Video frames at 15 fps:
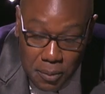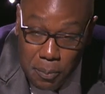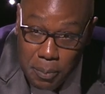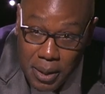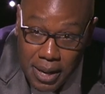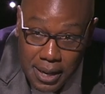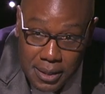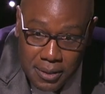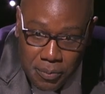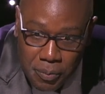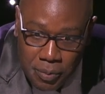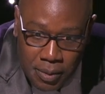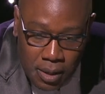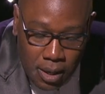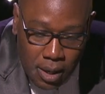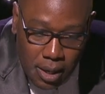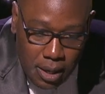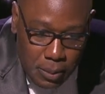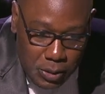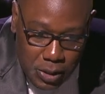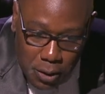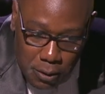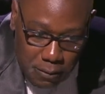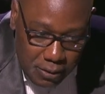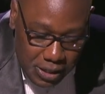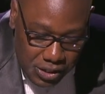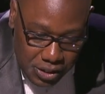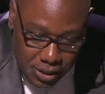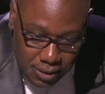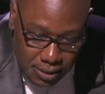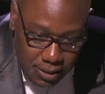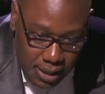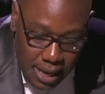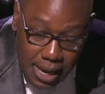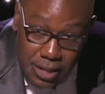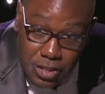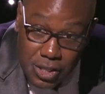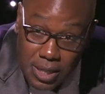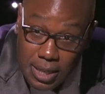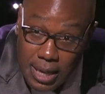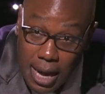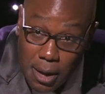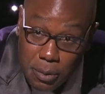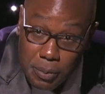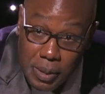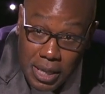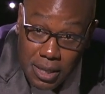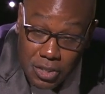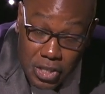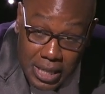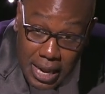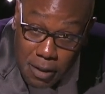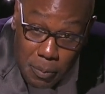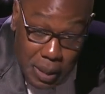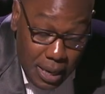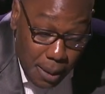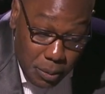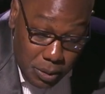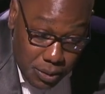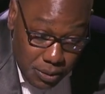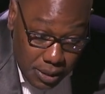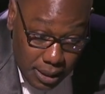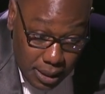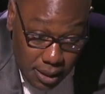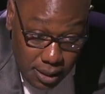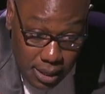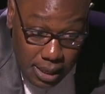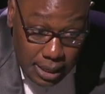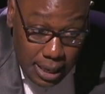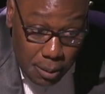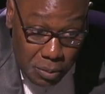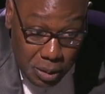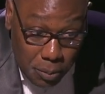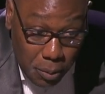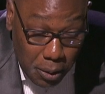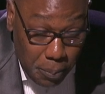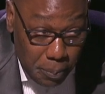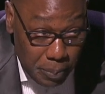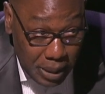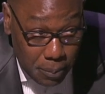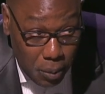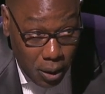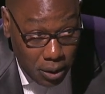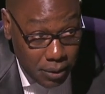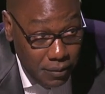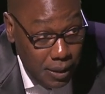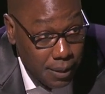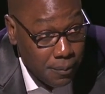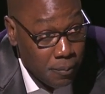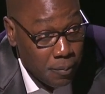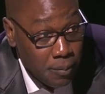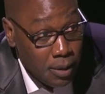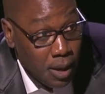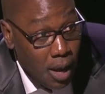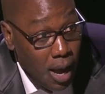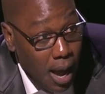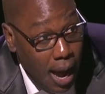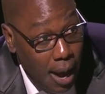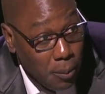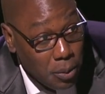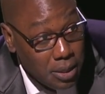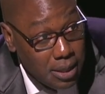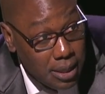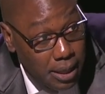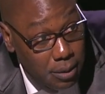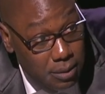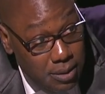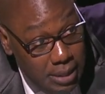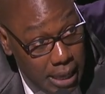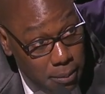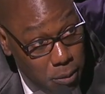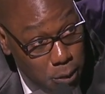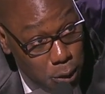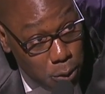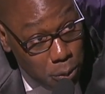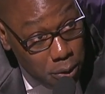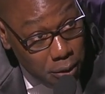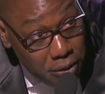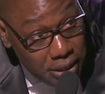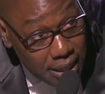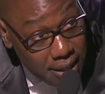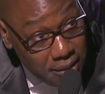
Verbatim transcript: but it was her vision, and she allowed me, she gave me an opportunity and allowed me to be a part of it. I want to thank Table 230.